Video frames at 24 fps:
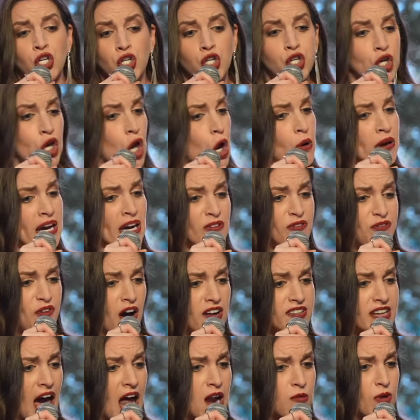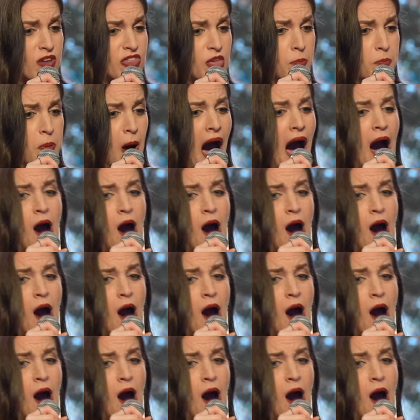You can fall down with the